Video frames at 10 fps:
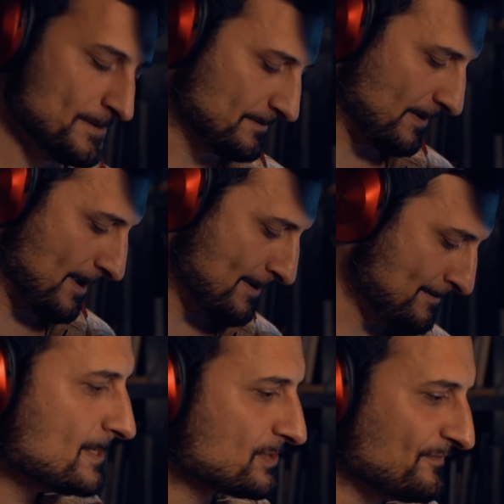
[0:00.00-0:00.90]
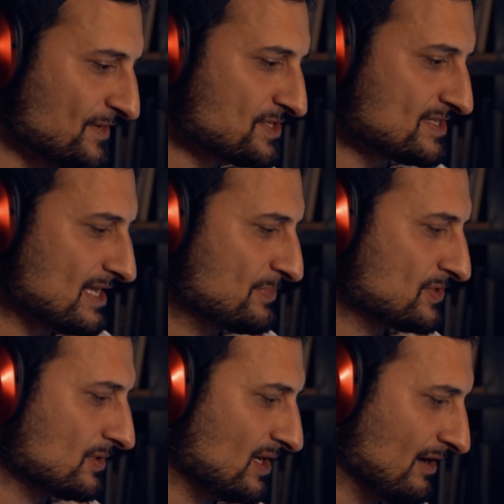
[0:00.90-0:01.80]
Okay, to finish this
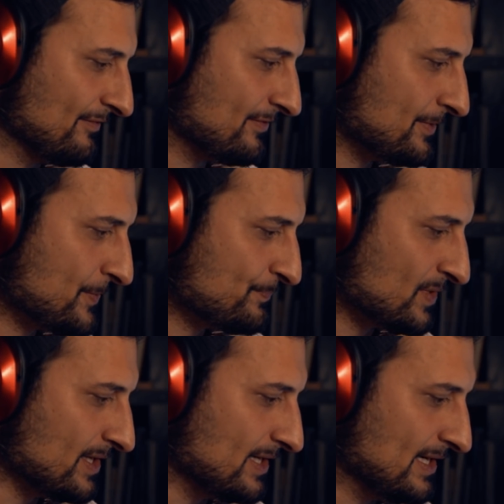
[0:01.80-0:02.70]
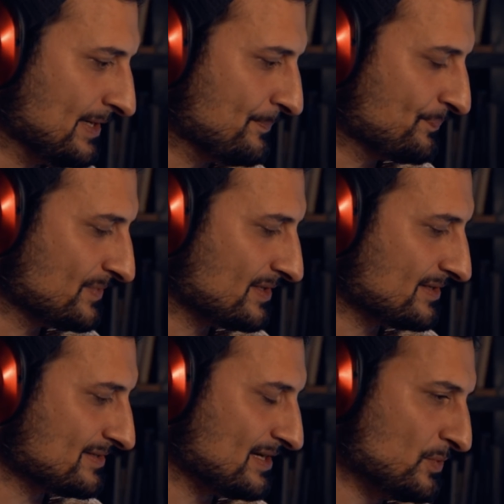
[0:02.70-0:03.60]
episode off, I
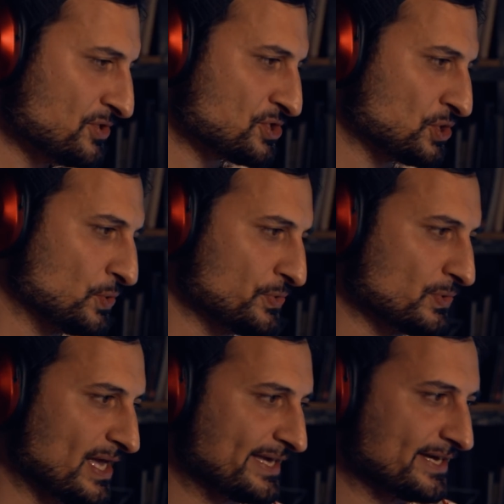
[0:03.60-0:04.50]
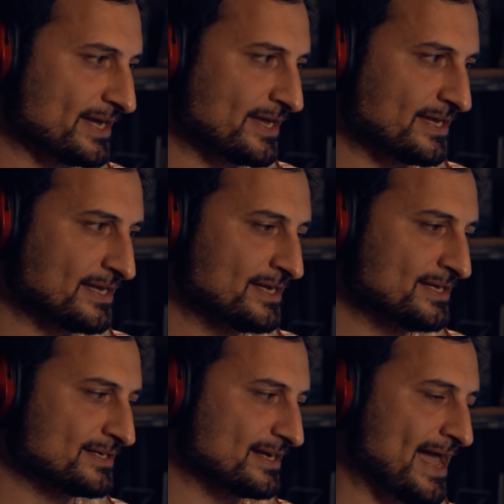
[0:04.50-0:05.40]
want to show you like a
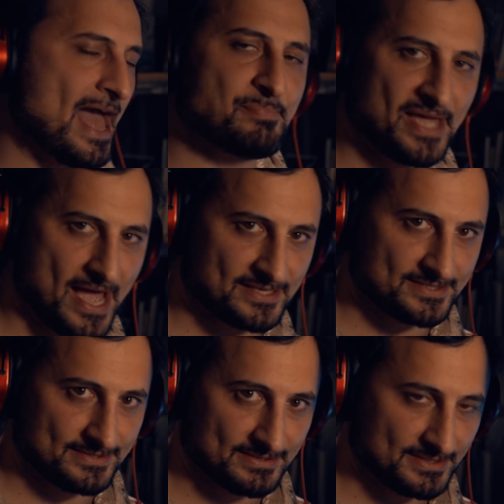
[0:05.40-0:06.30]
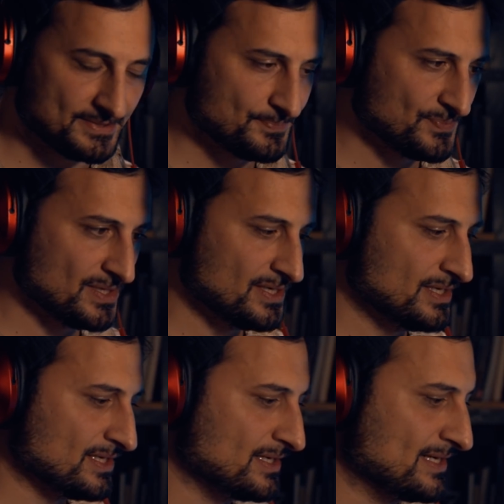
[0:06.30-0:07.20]
happy accident.
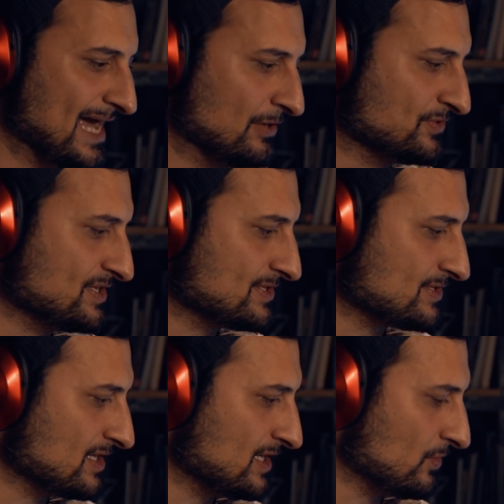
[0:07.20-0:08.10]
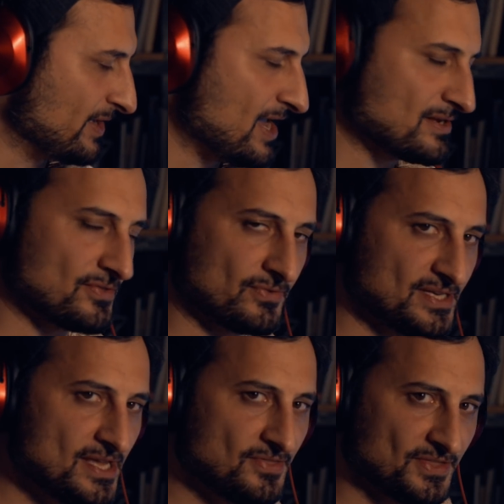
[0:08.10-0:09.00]
Now this locator
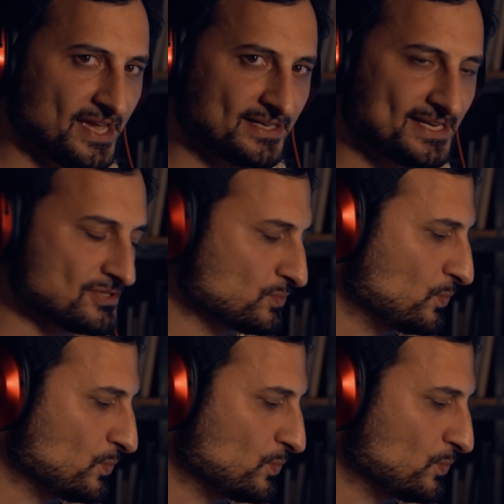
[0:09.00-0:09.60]
3D thing doesn't